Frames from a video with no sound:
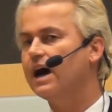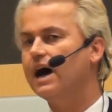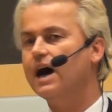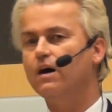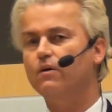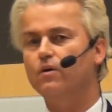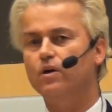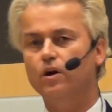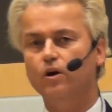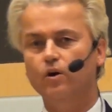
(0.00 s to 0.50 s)

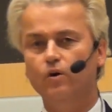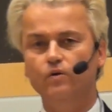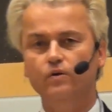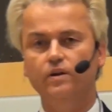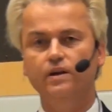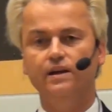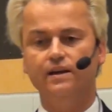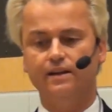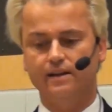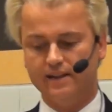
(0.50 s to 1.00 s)
our
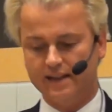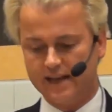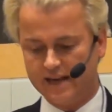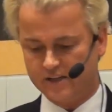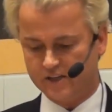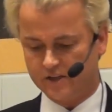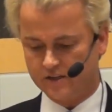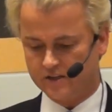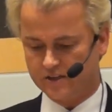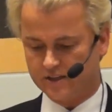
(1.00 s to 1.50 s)
own
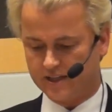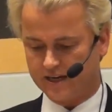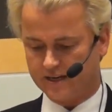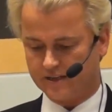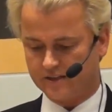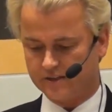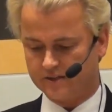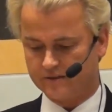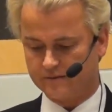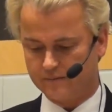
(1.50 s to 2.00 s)
nation
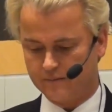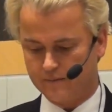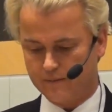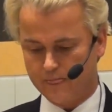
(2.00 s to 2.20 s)
states.